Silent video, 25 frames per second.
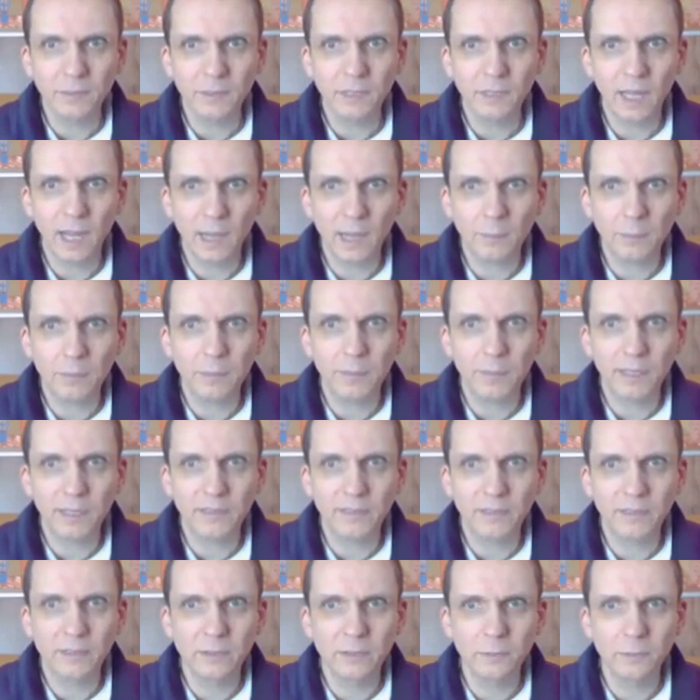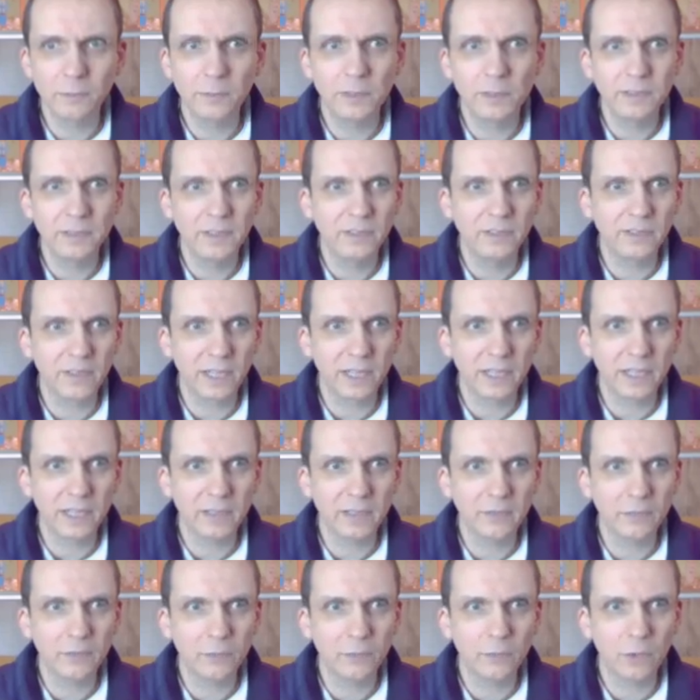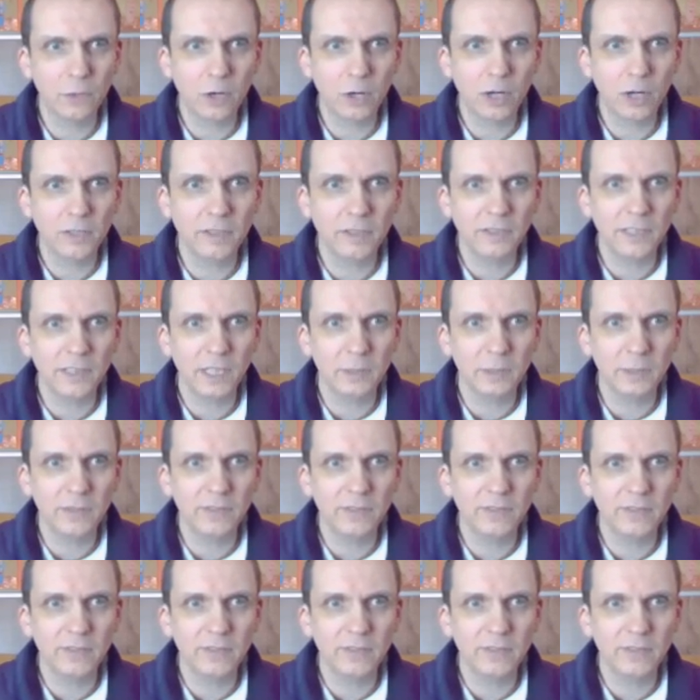up my sinful desires for ordinary